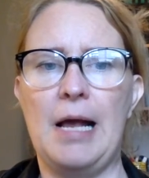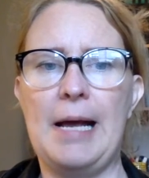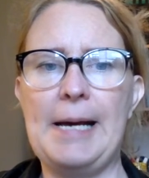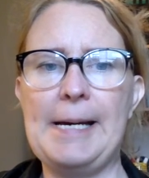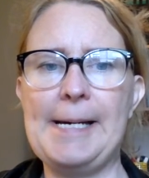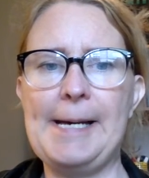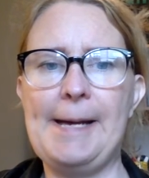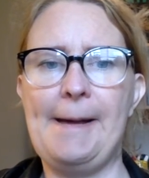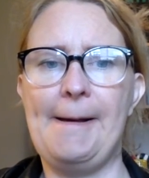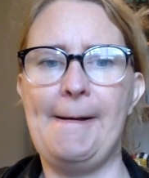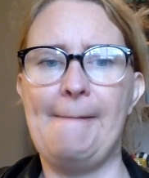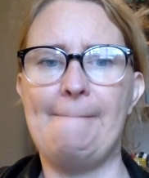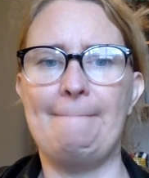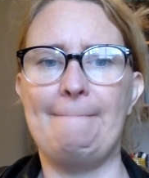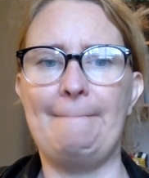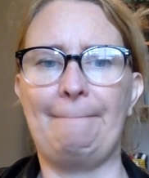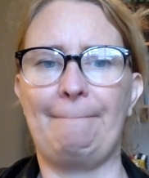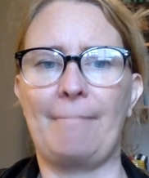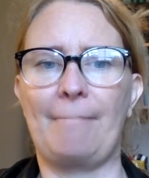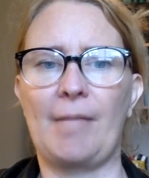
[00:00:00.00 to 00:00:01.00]

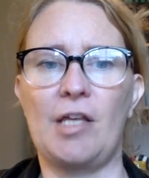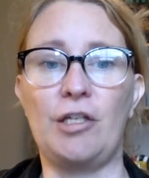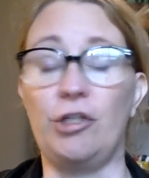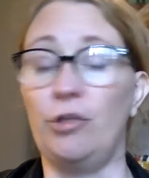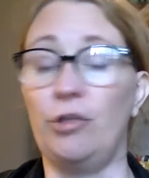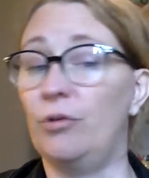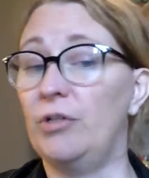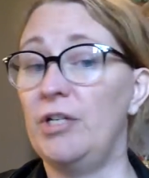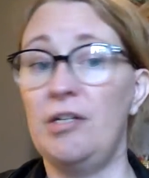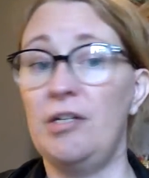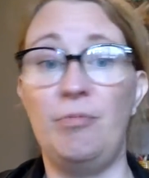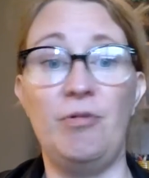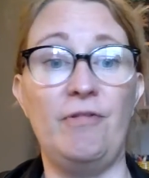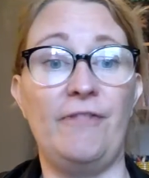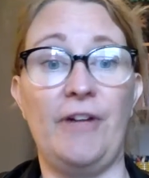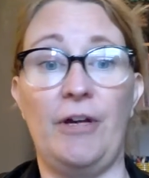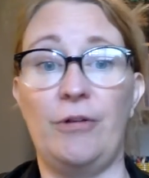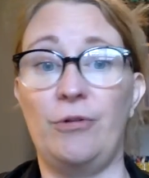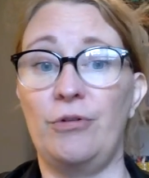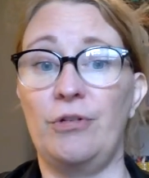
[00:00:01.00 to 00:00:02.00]
You don't need to put
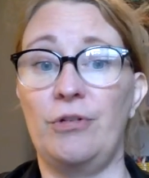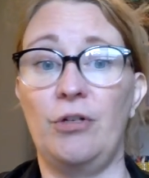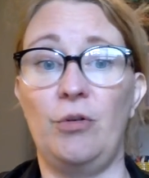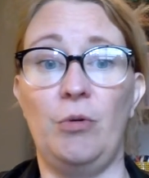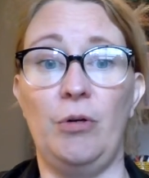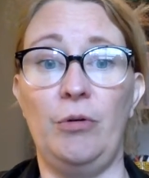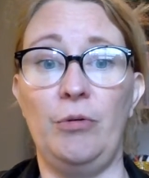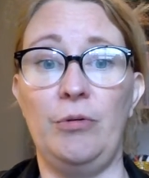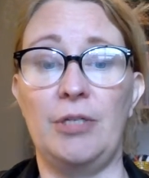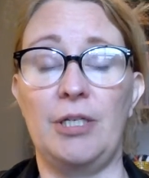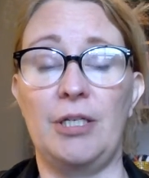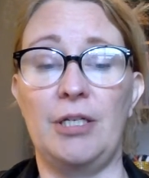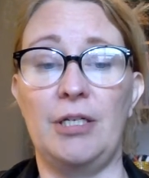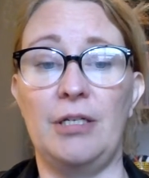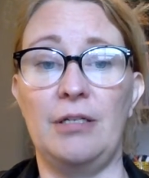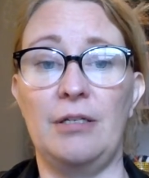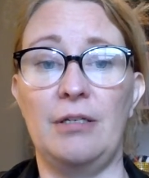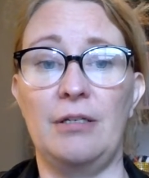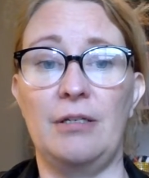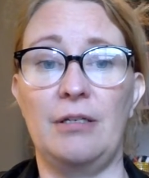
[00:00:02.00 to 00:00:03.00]
founders in quotes
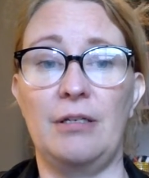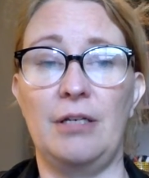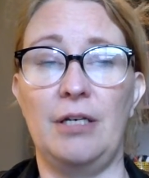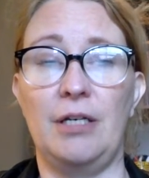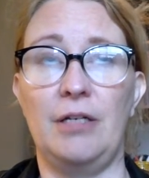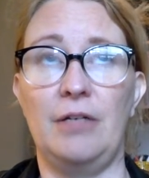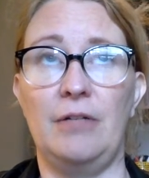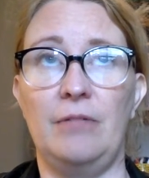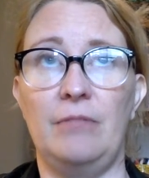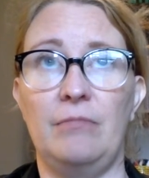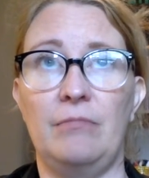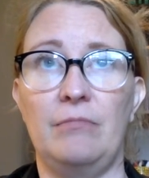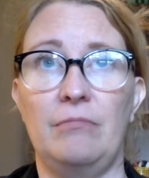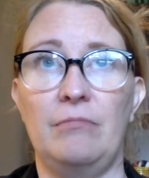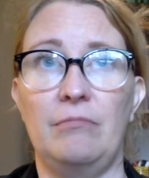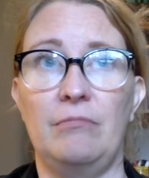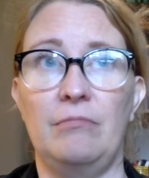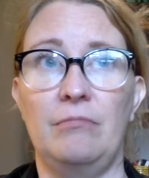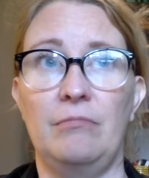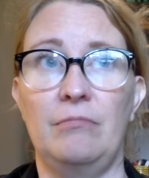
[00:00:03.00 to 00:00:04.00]
because
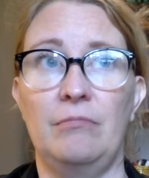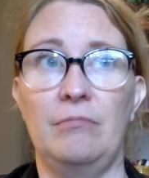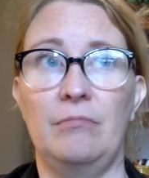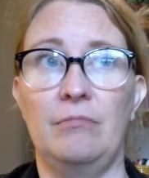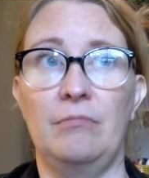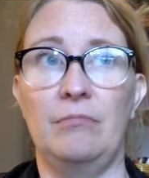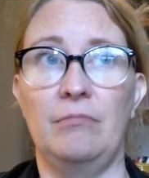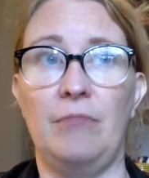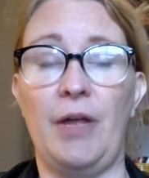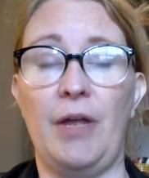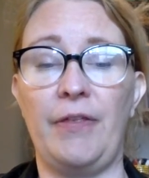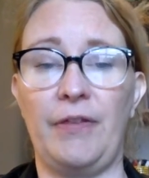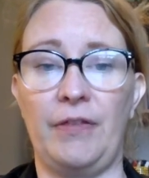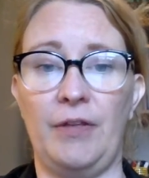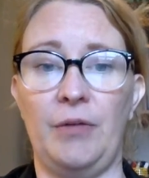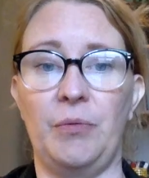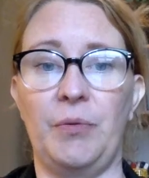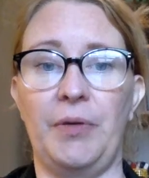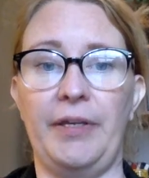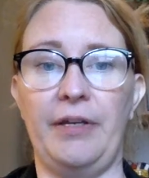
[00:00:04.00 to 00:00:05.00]
I think
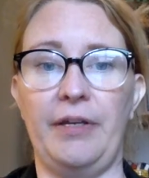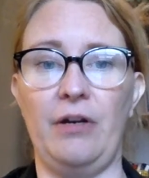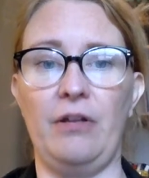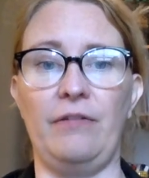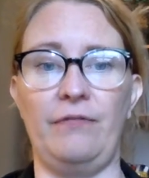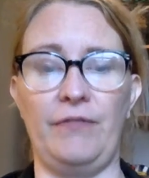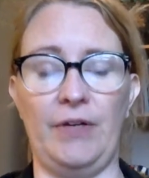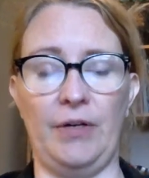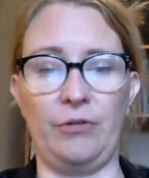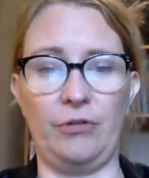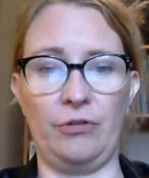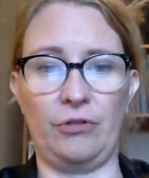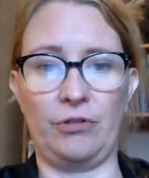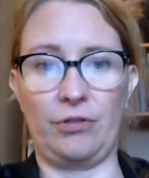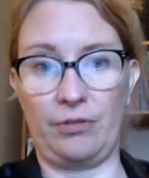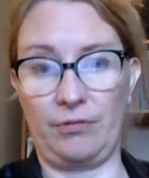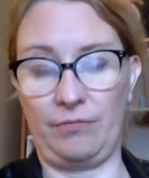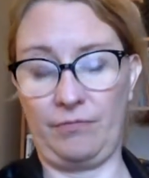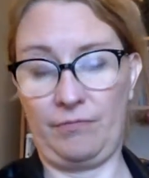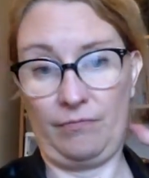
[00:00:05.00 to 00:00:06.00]
they really are the
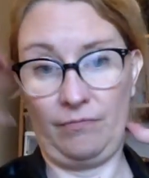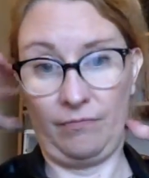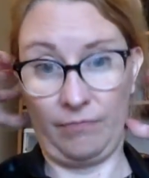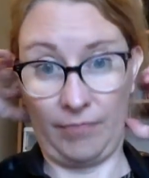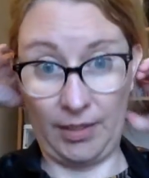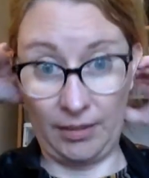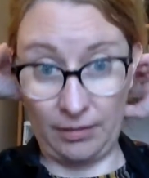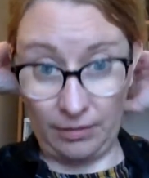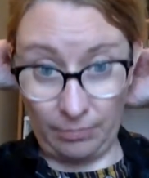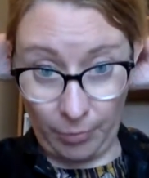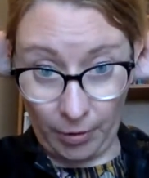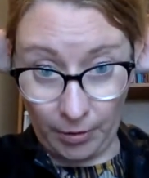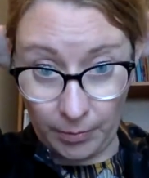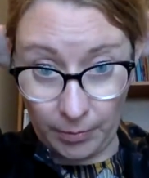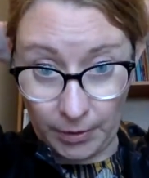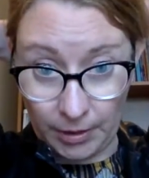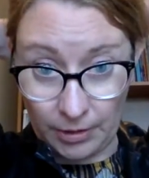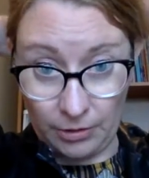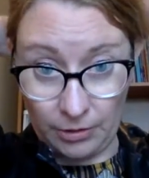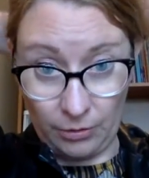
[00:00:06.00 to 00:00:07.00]
founders. That's
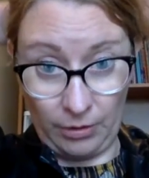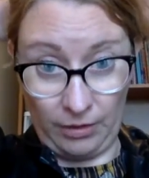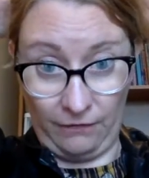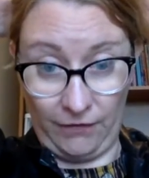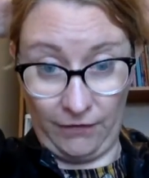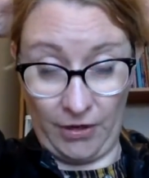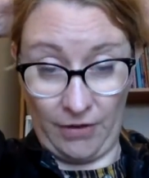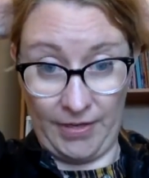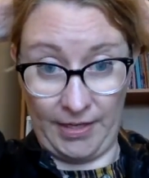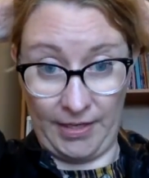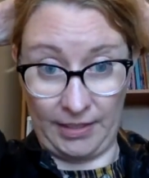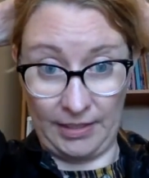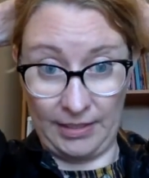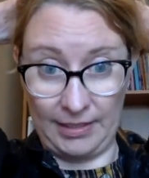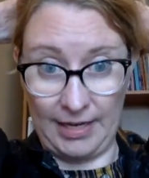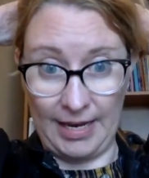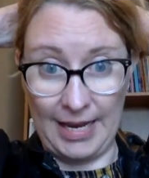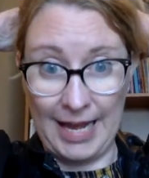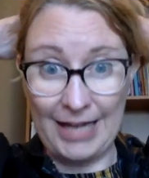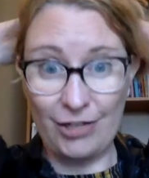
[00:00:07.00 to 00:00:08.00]
probably a totally fair thing to
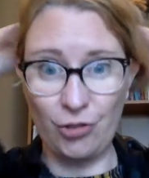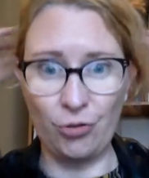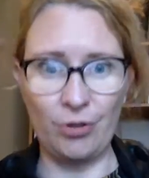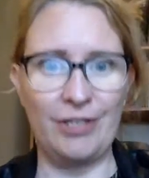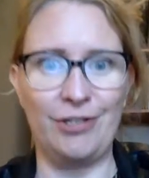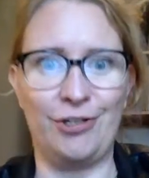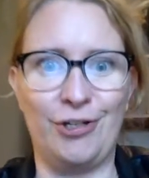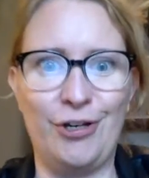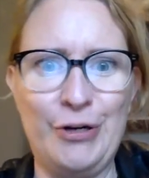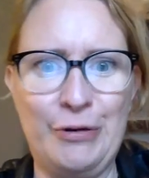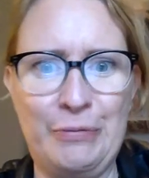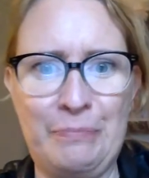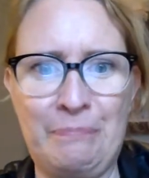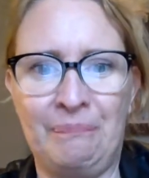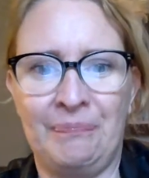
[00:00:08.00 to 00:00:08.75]
say. I trust you.